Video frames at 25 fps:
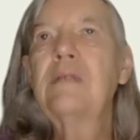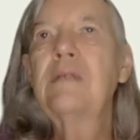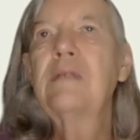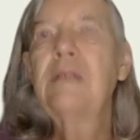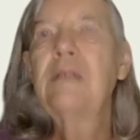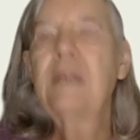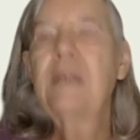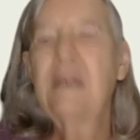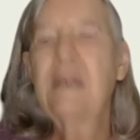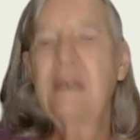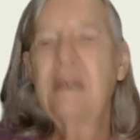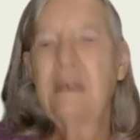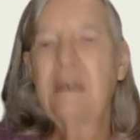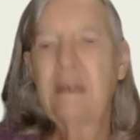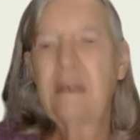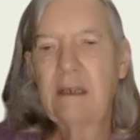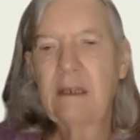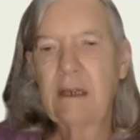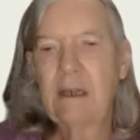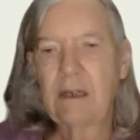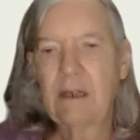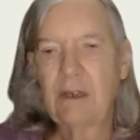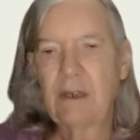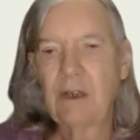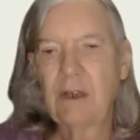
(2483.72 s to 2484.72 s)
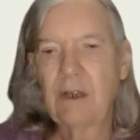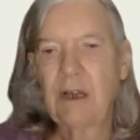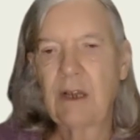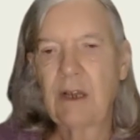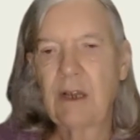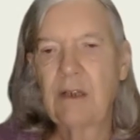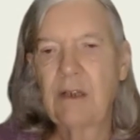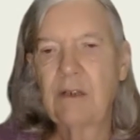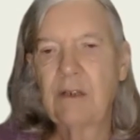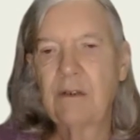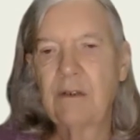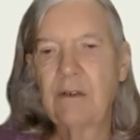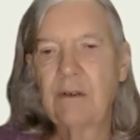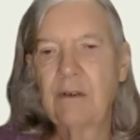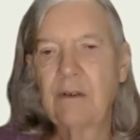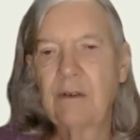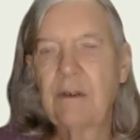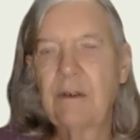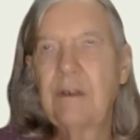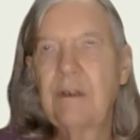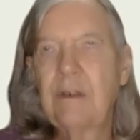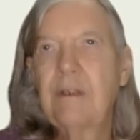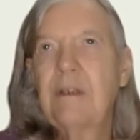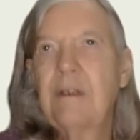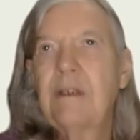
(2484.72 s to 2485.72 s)
Yeah, yes, you can do.
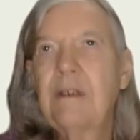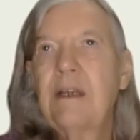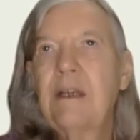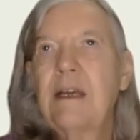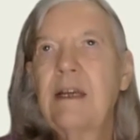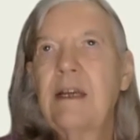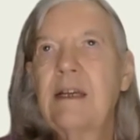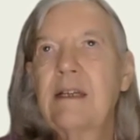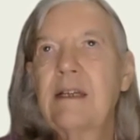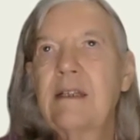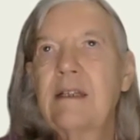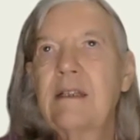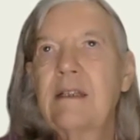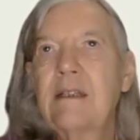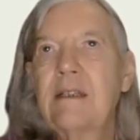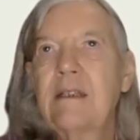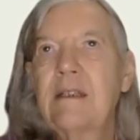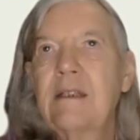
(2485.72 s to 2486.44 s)
Yes.